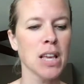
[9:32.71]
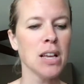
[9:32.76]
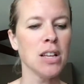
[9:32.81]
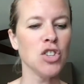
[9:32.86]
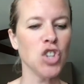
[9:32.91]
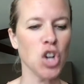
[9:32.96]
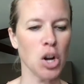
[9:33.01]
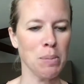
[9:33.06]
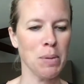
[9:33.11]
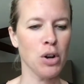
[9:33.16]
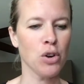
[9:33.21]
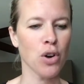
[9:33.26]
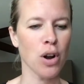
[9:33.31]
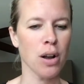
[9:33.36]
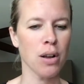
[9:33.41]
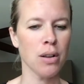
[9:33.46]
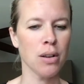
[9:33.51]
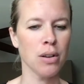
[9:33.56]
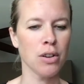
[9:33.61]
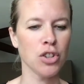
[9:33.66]
Jeremy
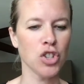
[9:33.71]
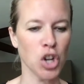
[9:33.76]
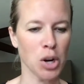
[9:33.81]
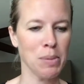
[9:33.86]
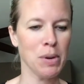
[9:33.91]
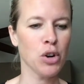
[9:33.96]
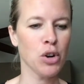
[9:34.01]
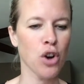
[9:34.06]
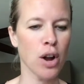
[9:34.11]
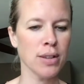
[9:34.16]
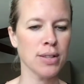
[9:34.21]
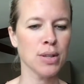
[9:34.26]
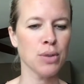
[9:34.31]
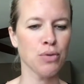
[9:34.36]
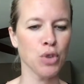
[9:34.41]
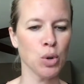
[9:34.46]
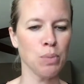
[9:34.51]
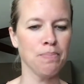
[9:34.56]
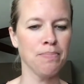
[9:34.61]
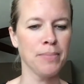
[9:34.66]
crossed the
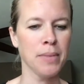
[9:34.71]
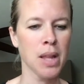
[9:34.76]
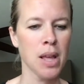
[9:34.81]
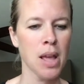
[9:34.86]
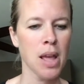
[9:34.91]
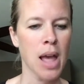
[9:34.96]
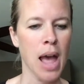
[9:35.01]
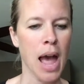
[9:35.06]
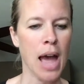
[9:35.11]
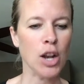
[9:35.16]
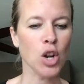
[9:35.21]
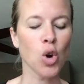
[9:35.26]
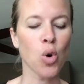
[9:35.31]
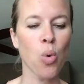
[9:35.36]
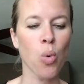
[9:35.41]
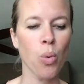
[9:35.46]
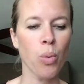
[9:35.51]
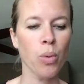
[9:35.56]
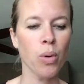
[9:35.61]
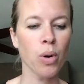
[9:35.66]
room and
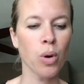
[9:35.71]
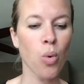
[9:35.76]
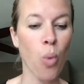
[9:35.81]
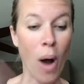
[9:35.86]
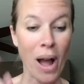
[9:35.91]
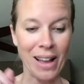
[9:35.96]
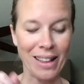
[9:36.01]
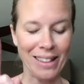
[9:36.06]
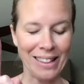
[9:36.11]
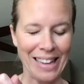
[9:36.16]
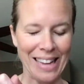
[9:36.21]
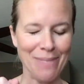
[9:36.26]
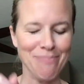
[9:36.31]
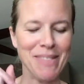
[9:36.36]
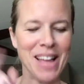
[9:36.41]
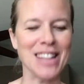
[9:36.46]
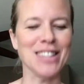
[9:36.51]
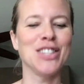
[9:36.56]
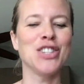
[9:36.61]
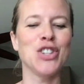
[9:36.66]
quietly
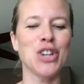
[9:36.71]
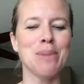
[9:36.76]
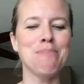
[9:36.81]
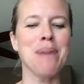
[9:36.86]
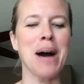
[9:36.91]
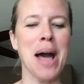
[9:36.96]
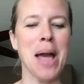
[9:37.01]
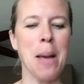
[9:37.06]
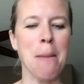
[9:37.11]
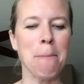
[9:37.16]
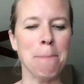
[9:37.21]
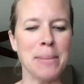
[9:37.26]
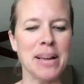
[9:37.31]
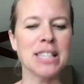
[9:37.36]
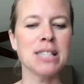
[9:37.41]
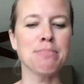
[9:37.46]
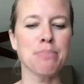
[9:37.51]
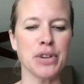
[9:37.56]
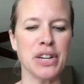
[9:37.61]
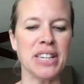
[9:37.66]
and stood by Miss
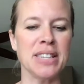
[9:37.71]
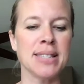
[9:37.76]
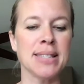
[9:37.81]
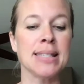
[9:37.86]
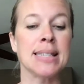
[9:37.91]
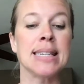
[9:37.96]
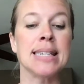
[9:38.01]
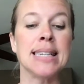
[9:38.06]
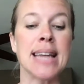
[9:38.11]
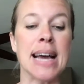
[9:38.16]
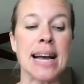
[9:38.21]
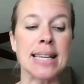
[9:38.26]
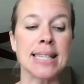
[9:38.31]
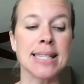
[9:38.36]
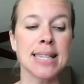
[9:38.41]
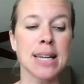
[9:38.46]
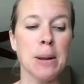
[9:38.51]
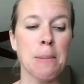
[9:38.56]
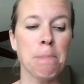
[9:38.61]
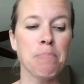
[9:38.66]
Priest's
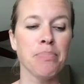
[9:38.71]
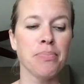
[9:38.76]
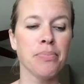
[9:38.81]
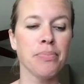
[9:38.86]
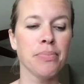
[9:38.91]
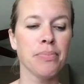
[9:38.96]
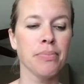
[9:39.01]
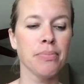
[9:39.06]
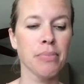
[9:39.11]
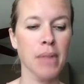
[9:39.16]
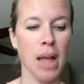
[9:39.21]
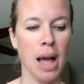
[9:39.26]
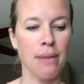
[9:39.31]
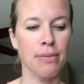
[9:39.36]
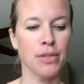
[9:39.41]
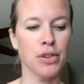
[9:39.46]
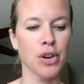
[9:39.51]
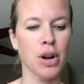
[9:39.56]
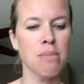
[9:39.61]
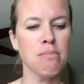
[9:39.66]
desk.
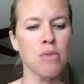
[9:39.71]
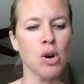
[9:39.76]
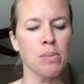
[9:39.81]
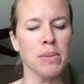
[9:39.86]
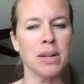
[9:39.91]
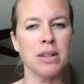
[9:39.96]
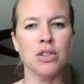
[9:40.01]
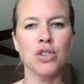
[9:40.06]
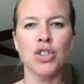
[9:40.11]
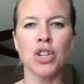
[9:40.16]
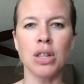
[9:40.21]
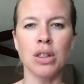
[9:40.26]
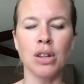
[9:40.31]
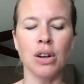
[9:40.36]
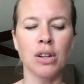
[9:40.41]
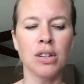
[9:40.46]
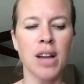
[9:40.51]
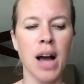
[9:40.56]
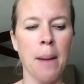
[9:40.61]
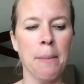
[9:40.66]
After a moment, she
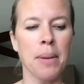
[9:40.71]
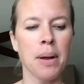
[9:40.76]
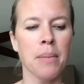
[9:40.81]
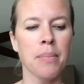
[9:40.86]
looked up.